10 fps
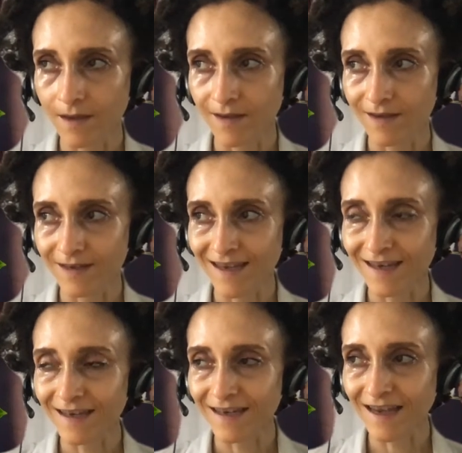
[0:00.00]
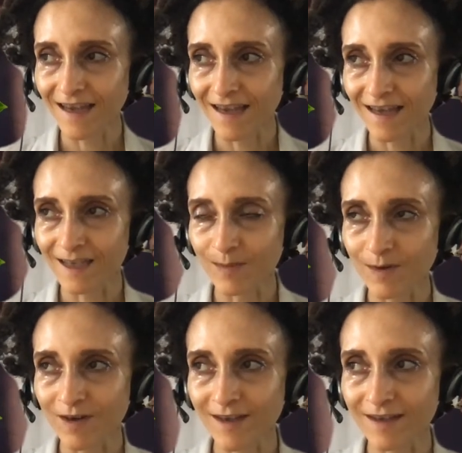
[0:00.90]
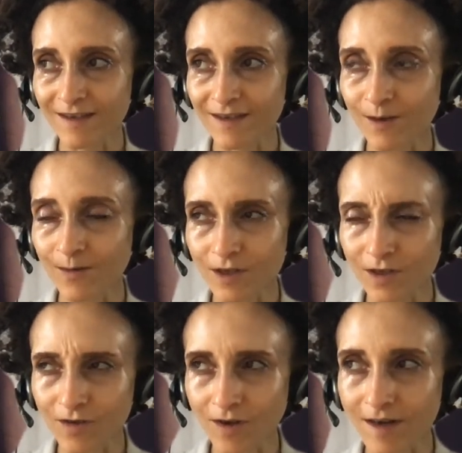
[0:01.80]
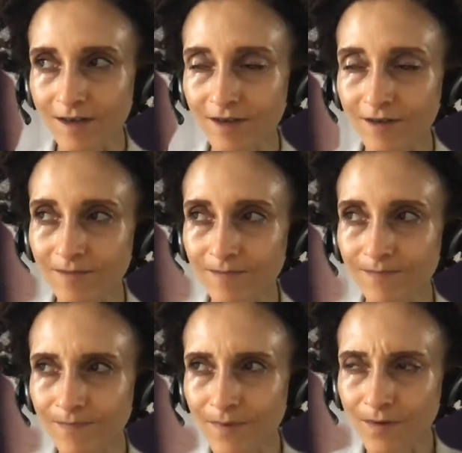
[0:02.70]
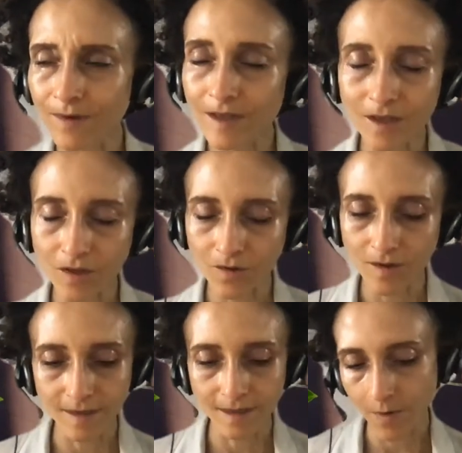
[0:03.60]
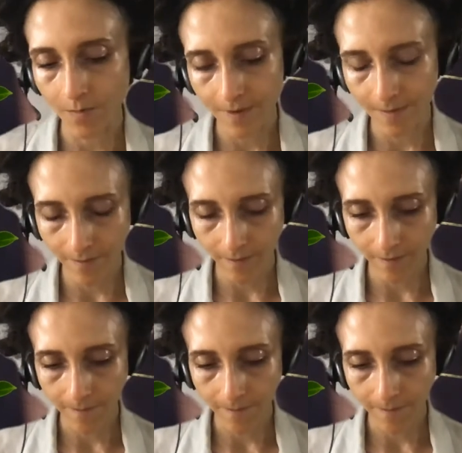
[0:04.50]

day-to-day experience, always just trying to be really curious about people.